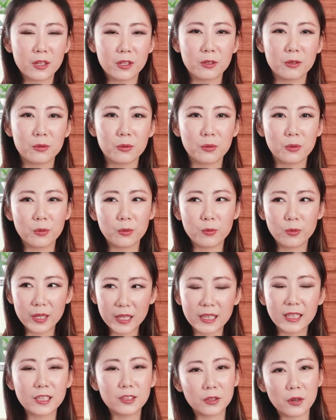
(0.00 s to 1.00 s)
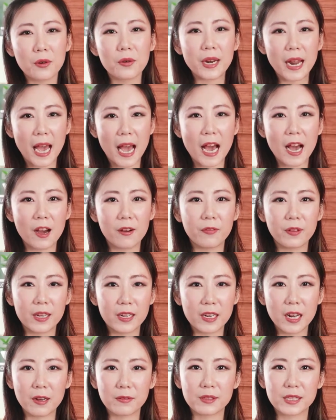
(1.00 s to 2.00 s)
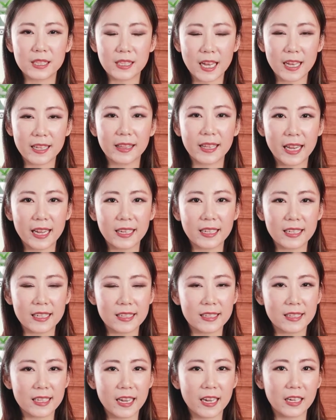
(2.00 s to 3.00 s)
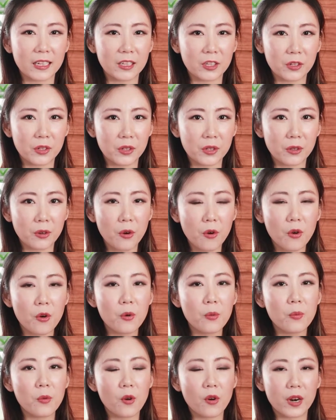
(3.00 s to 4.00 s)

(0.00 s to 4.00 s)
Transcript: you really don't have enough sunlight inside your home,